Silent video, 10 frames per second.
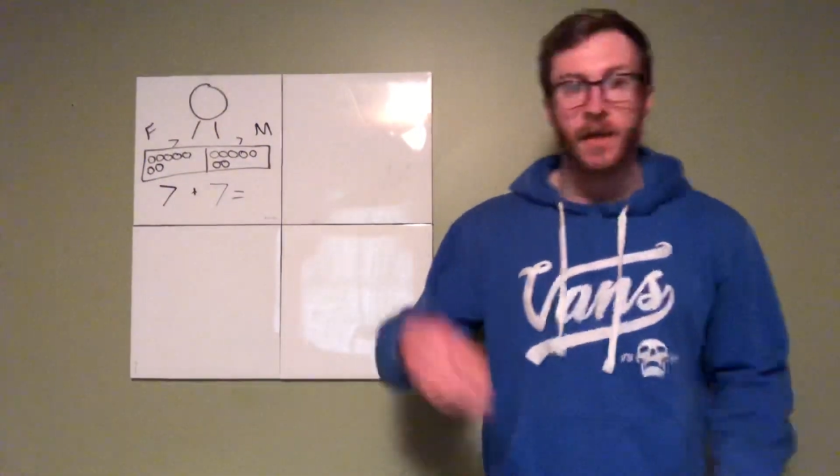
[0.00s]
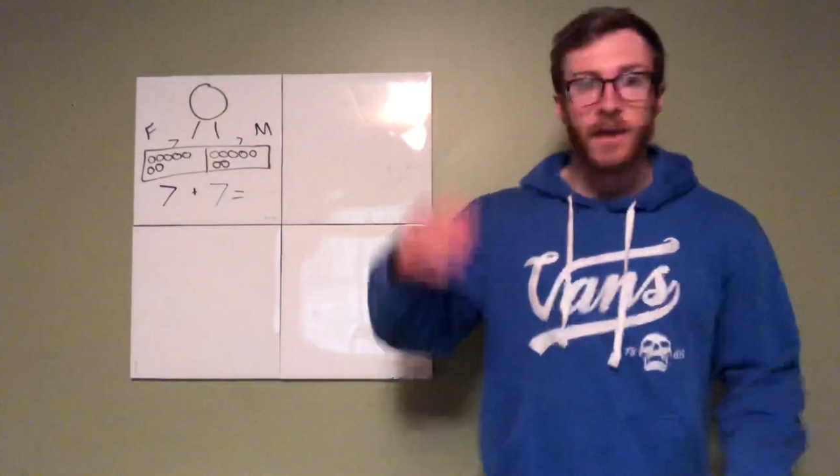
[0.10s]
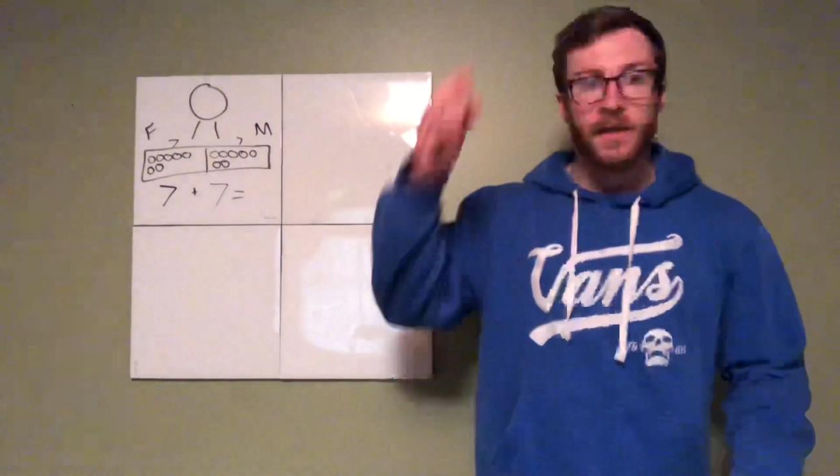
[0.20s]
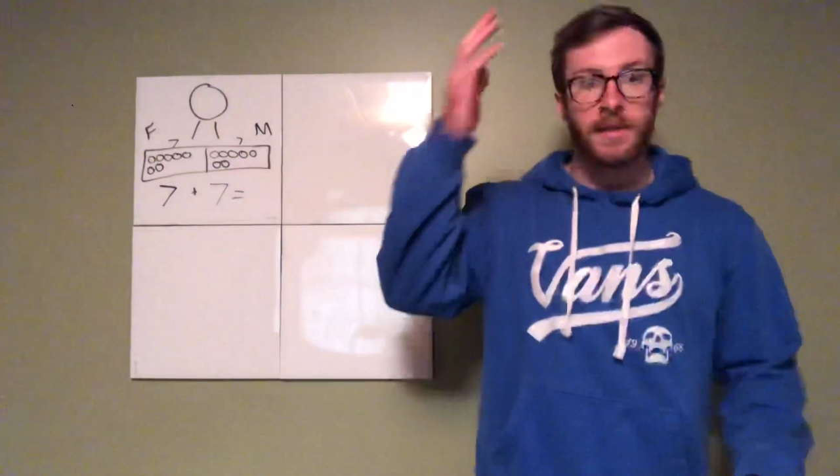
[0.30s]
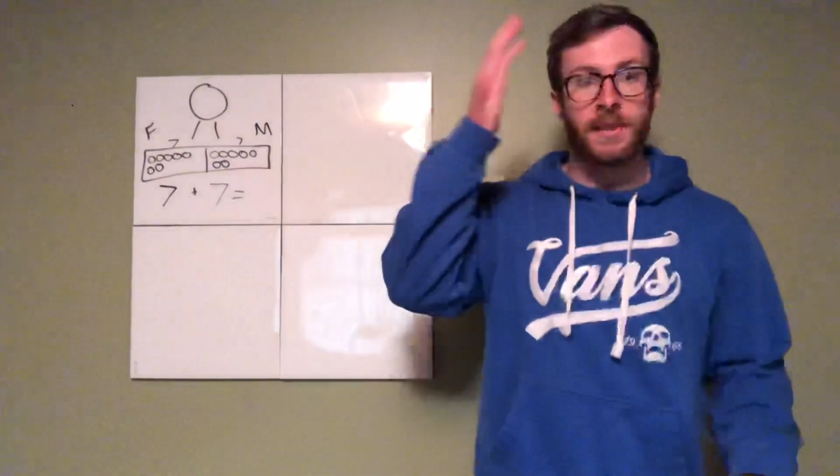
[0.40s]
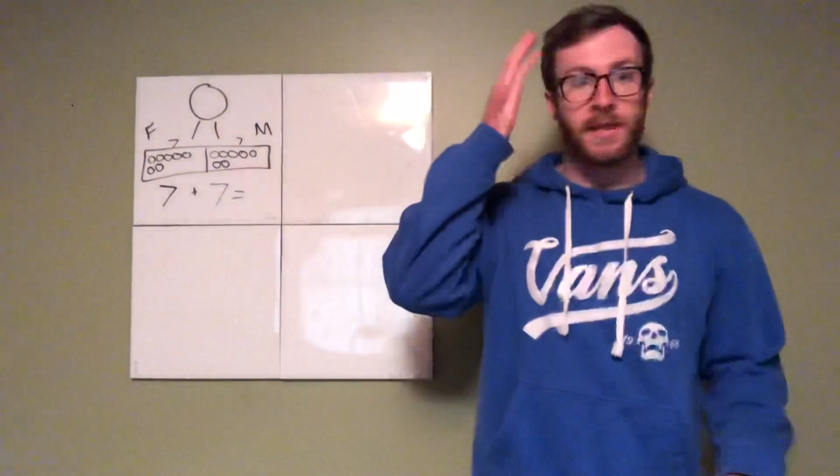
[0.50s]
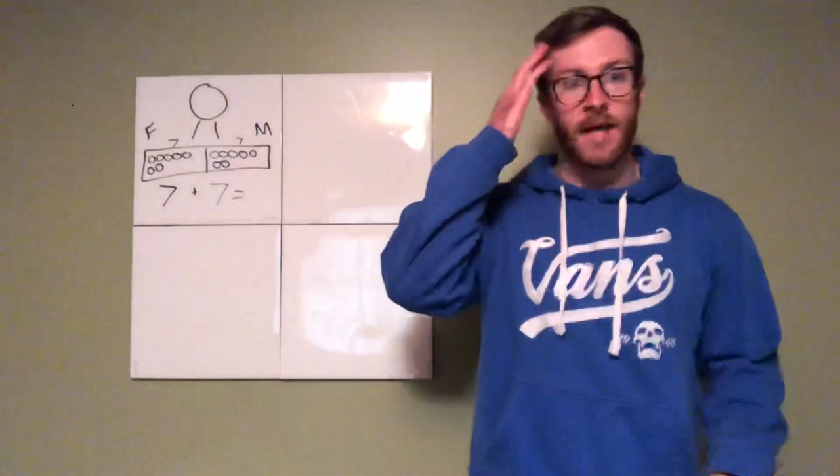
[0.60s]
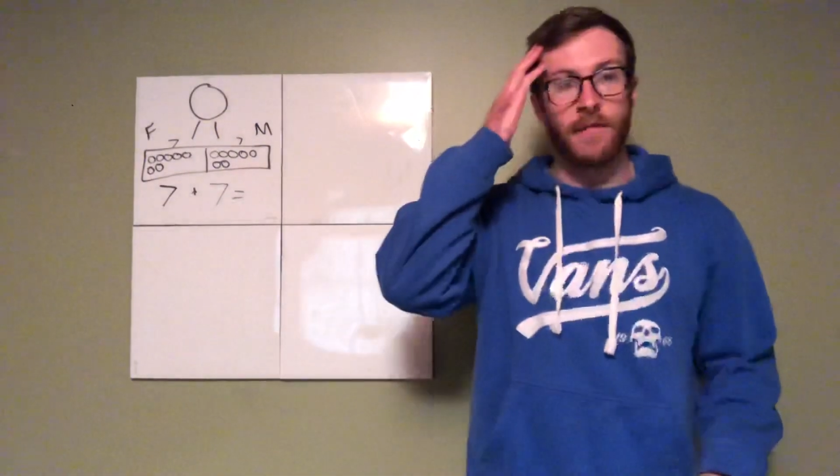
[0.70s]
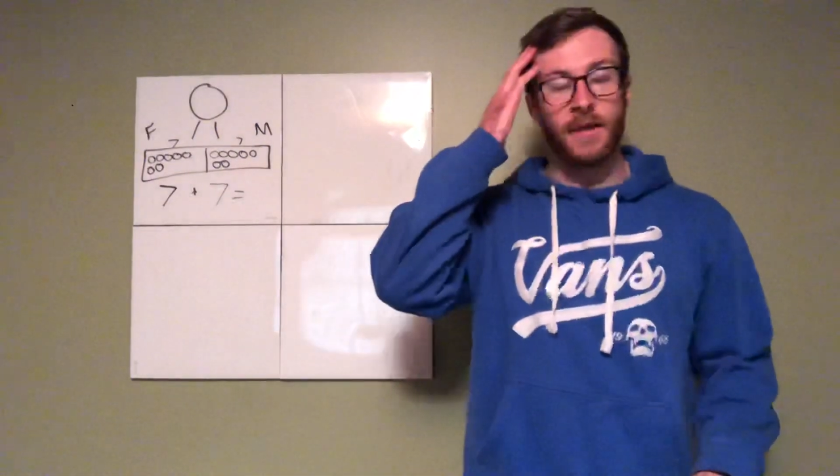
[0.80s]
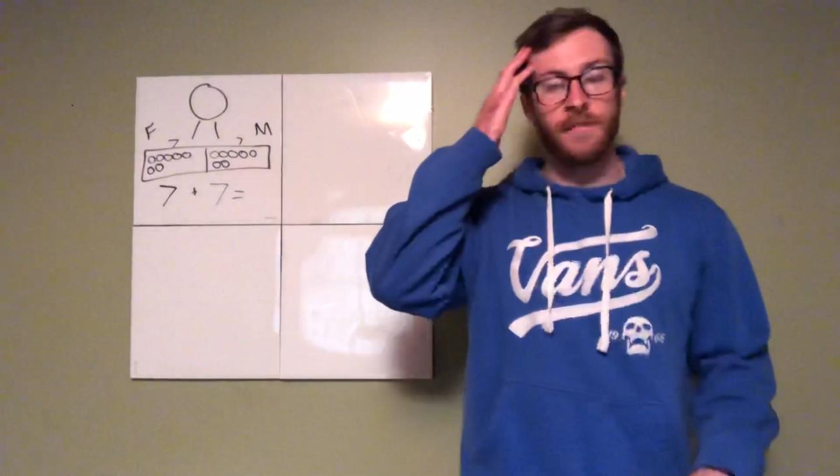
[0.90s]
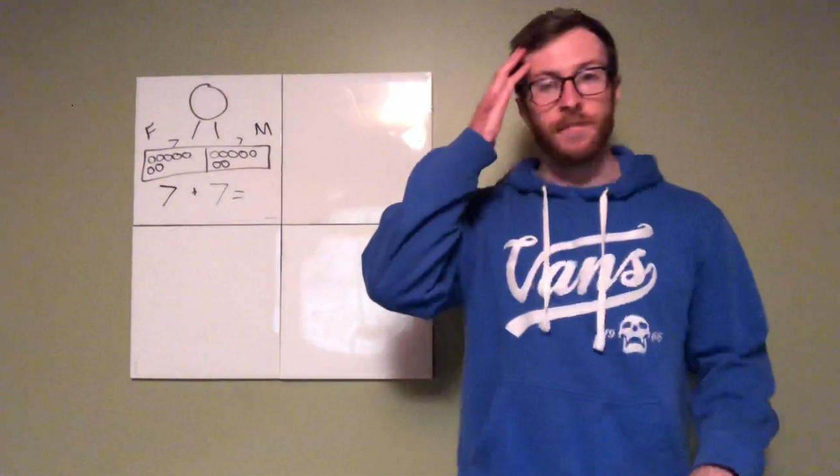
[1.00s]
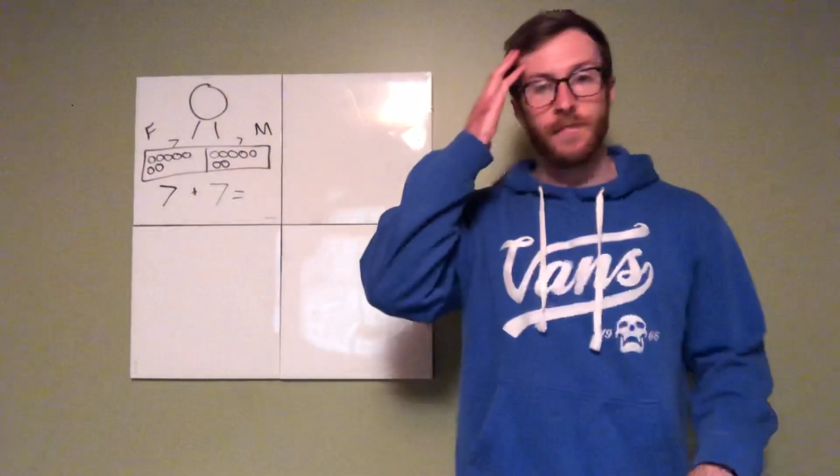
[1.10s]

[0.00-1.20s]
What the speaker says: 7,